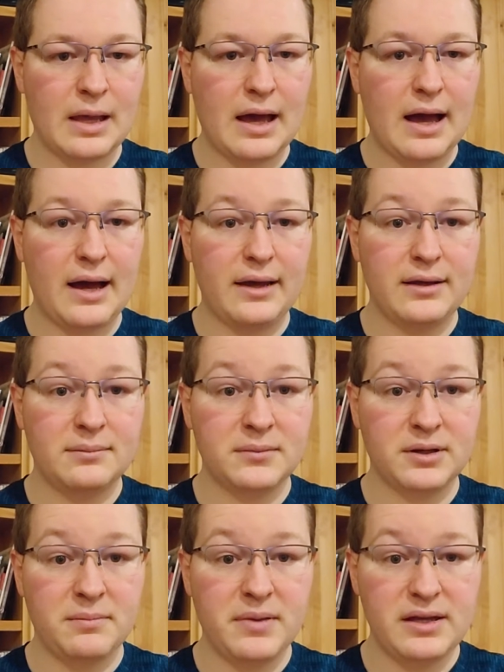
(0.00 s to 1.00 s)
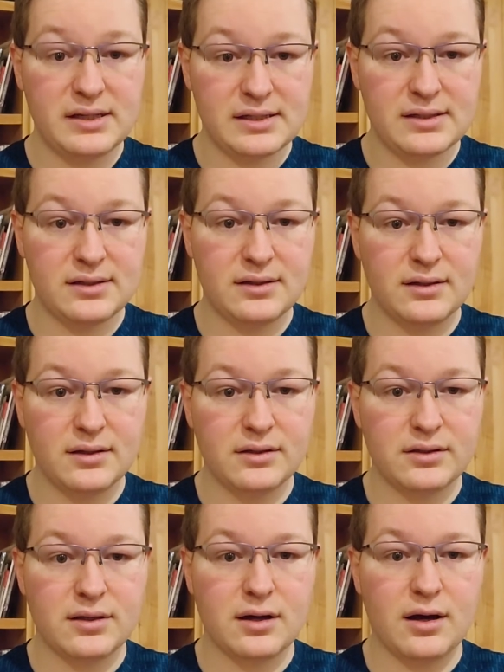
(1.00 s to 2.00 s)
I am committed
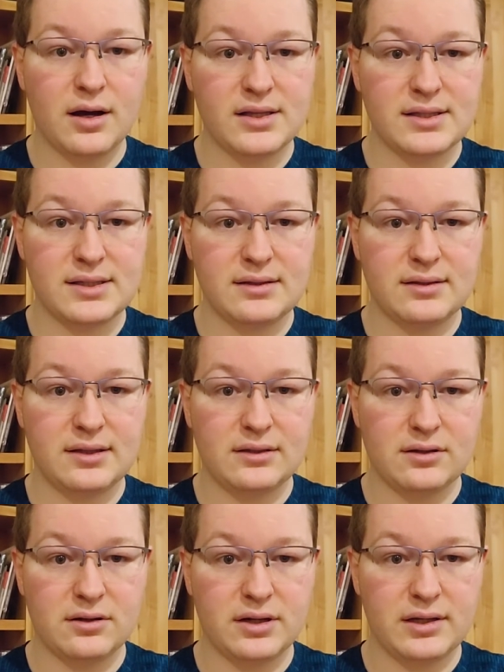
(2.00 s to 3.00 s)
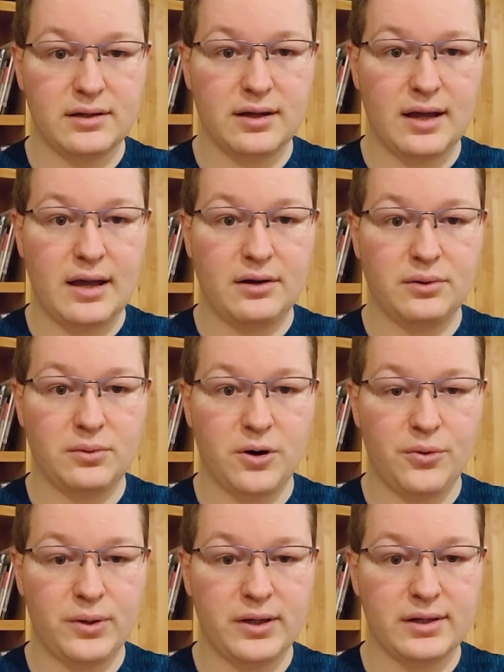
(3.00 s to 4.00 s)
to constantly learning and
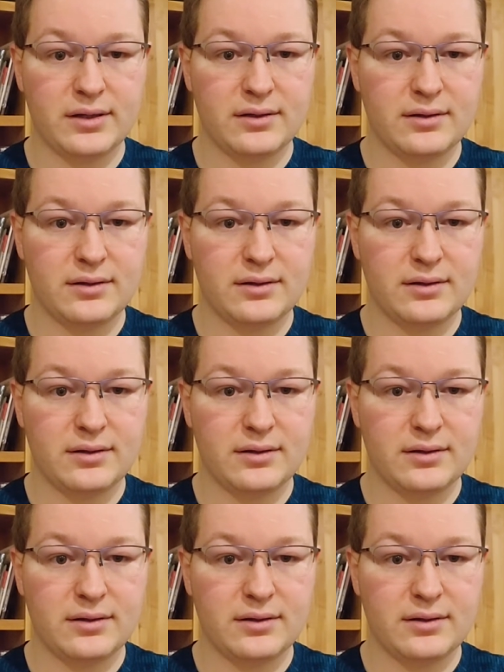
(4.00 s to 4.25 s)
growing.